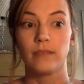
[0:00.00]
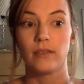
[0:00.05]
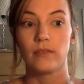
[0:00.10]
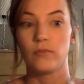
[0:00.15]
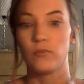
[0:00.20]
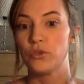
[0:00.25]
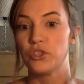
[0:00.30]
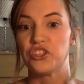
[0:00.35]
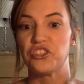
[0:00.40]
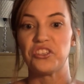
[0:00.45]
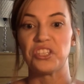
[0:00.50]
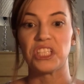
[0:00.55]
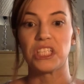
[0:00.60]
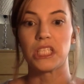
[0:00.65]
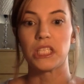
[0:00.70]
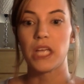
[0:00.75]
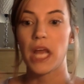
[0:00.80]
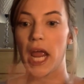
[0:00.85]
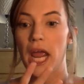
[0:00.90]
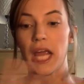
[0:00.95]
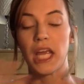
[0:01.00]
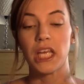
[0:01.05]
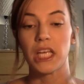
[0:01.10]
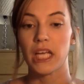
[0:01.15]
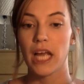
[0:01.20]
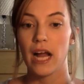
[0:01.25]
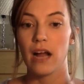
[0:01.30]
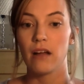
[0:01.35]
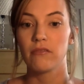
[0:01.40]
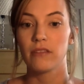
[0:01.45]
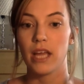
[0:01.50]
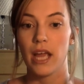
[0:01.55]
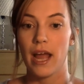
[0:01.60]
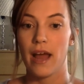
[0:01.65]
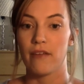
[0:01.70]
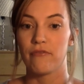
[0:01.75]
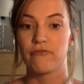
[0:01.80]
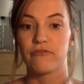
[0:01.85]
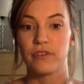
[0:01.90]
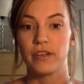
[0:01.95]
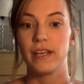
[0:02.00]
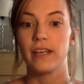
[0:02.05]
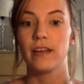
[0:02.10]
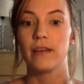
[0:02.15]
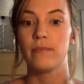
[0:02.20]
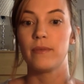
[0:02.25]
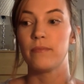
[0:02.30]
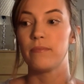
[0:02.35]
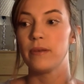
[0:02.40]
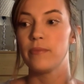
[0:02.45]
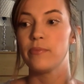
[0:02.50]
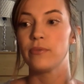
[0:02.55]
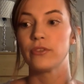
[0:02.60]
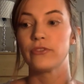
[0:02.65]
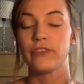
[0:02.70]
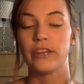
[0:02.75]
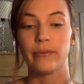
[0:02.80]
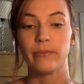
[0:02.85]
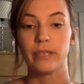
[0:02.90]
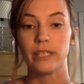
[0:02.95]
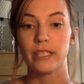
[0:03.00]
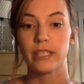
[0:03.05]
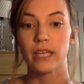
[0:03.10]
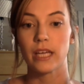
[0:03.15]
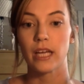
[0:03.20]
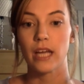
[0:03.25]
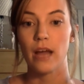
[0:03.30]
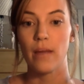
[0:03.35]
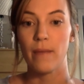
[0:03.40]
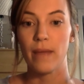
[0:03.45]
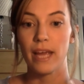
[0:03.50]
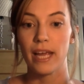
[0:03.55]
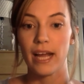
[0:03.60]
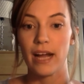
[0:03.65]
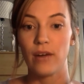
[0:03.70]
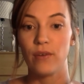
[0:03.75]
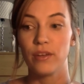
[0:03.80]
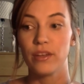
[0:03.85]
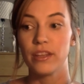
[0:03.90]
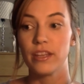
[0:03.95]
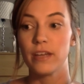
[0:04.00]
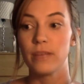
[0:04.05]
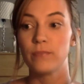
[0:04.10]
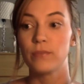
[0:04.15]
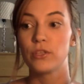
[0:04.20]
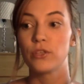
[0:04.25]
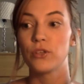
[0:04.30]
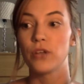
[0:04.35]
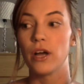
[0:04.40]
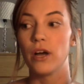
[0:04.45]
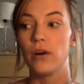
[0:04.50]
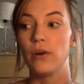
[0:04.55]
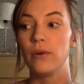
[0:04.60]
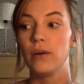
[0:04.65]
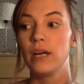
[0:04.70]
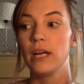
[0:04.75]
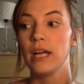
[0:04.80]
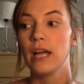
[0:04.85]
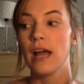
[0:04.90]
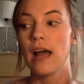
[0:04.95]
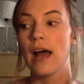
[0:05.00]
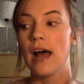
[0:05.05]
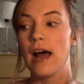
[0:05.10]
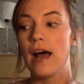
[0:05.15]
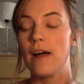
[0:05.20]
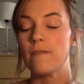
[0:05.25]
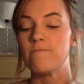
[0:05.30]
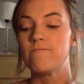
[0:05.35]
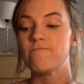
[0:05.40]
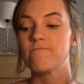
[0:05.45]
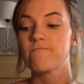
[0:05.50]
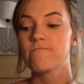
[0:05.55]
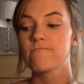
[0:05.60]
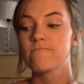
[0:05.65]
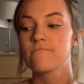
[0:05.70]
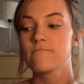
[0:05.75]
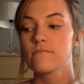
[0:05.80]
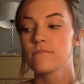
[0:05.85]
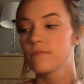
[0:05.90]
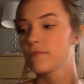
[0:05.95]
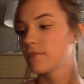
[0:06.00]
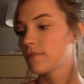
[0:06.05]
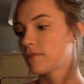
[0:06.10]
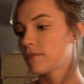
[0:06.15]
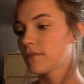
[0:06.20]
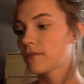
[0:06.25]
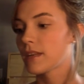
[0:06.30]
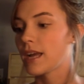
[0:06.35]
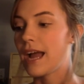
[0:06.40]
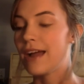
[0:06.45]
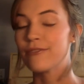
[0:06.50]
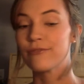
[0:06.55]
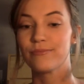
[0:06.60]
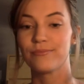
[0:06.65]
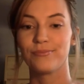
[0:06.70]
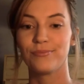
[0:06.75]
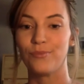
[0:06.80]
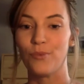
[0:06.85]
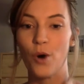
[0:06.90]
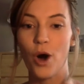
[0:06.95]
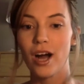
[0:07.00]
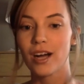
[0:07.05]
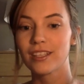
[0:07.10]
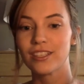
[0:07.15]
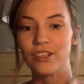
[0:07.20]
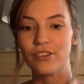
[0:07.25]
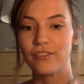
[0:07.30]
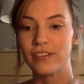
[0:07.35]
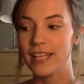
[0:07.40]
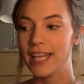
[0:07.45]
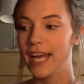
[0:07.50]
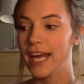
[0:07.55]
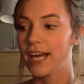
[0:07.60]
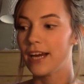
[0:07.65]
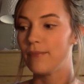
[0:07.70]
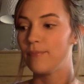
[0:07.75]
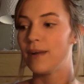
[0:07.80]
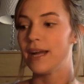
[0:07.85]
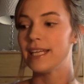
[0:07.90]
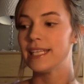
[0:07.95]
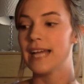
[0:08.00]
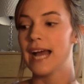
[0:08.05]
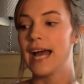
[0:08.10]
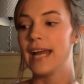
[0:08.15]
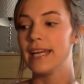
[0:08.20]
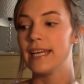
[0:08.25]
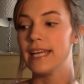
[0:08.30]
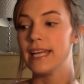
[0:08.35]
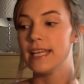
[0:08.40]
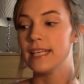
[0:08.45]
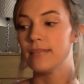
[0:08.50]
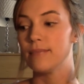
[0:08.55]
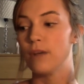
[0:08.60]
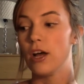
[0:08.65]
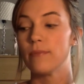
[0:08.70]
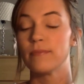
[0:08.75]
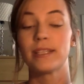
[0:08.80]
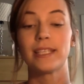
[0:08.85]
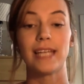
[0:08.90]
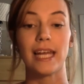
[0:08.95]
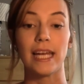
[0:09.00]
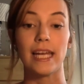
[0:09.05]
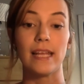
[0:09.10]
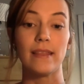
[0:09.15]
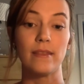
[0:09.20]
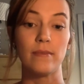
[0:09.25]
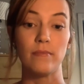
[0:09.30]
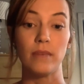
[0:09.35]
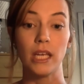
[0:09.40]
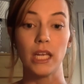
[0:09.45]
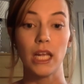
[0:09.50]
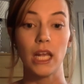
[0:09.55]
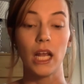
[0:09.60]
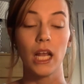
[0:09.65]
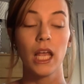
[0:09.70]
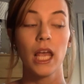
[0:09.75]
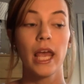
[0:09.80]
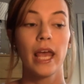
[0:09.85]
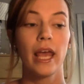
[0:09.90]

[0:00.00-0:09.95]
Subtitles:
was just hanging out. They had freedom, and people's families could come hang out with them. So I walked over there. My dad and his mom stayed in the meeting,